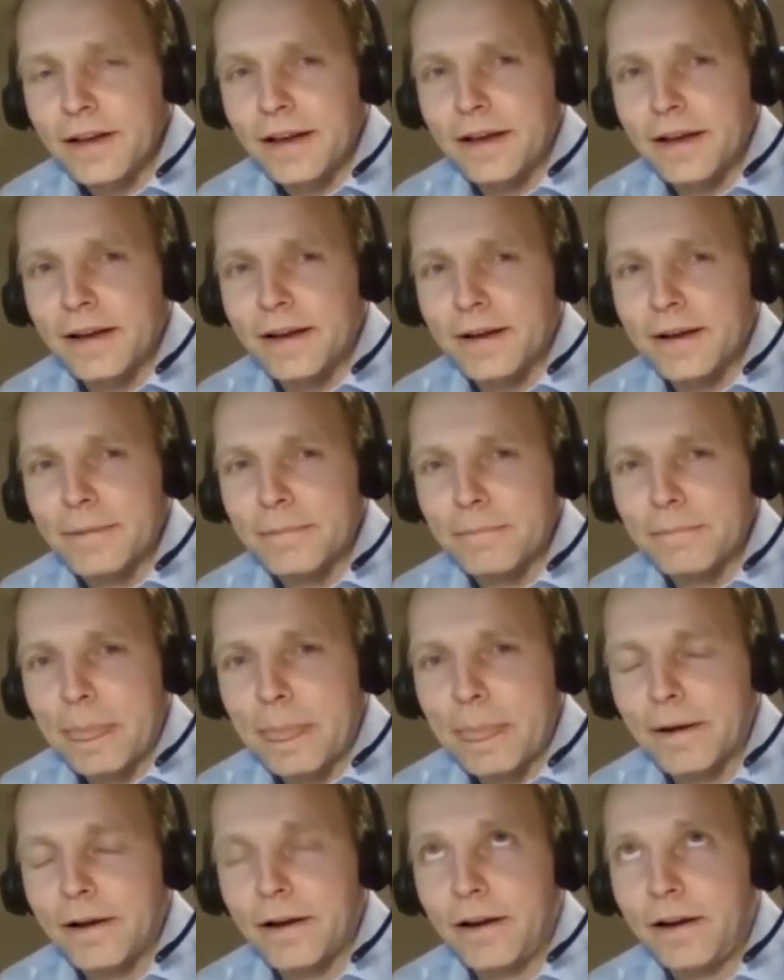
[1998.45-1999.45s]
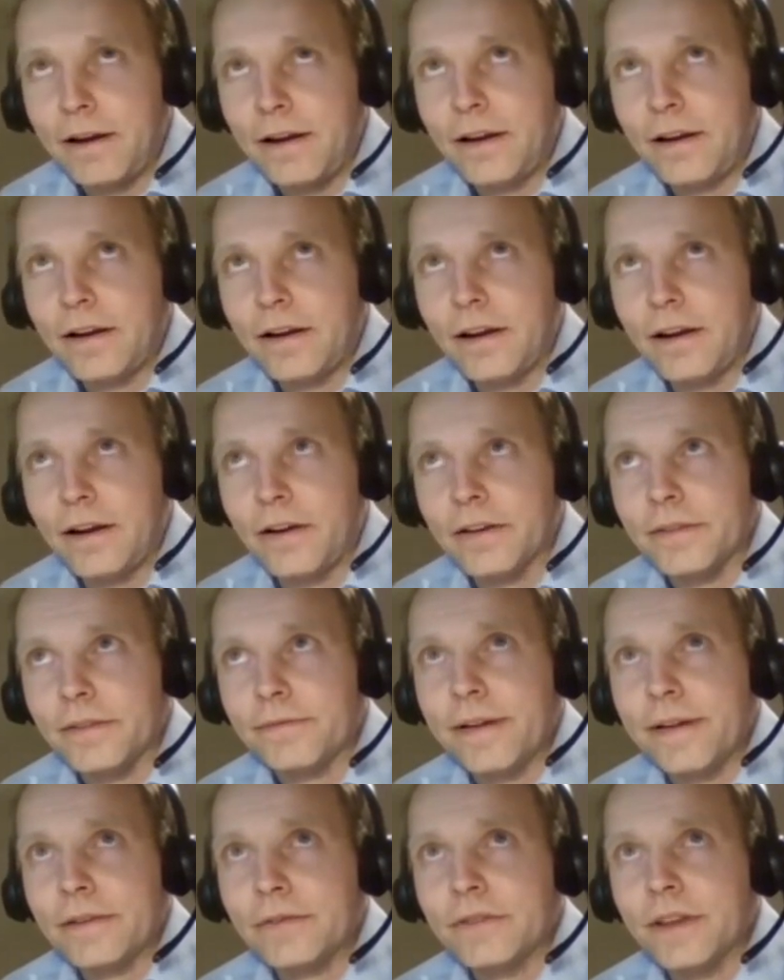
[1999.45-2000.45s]
I
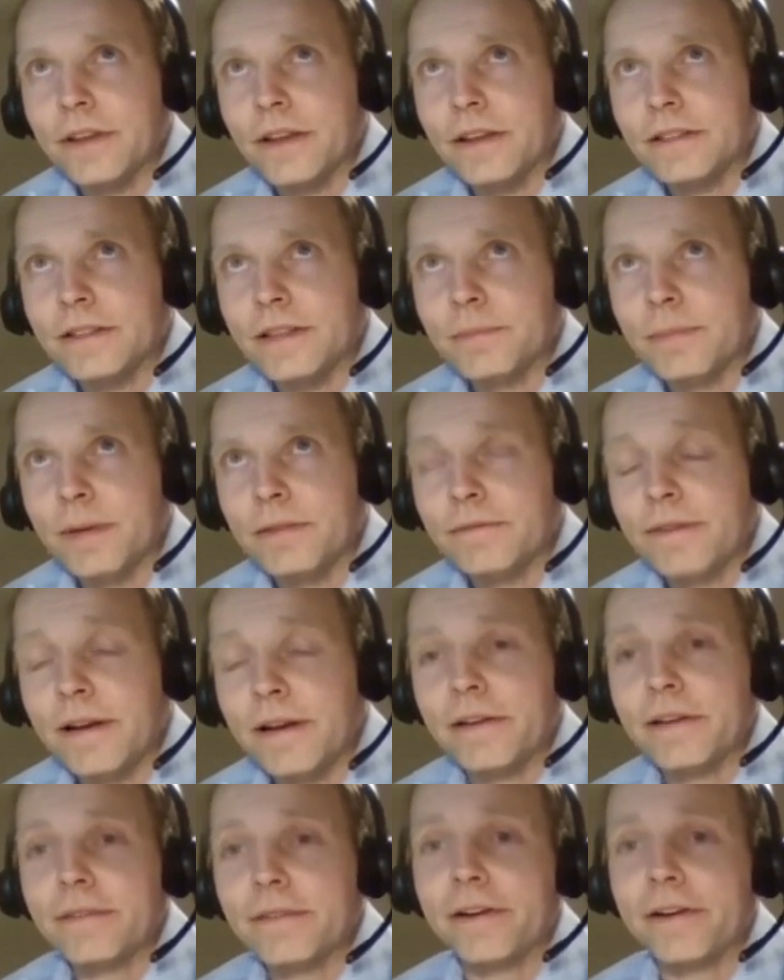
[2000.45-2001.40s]
found it to be very,